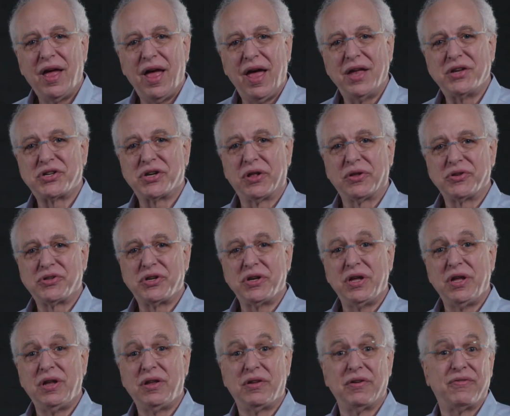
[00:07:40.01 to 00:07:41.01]

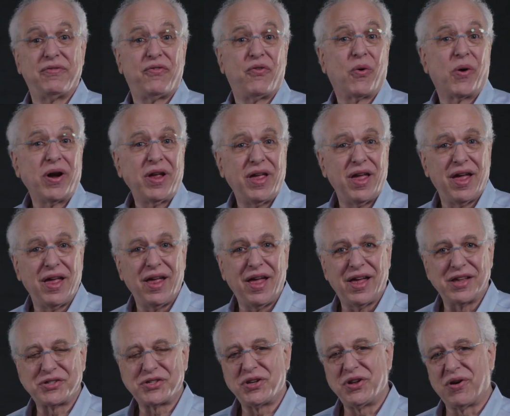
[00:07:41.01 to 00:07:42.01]
HLG to 4K
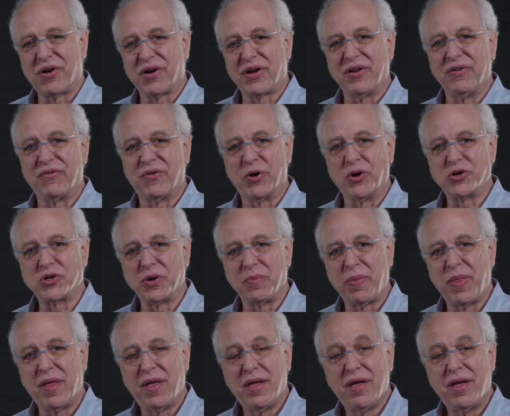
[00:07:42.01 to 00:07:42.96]
SDR conversion,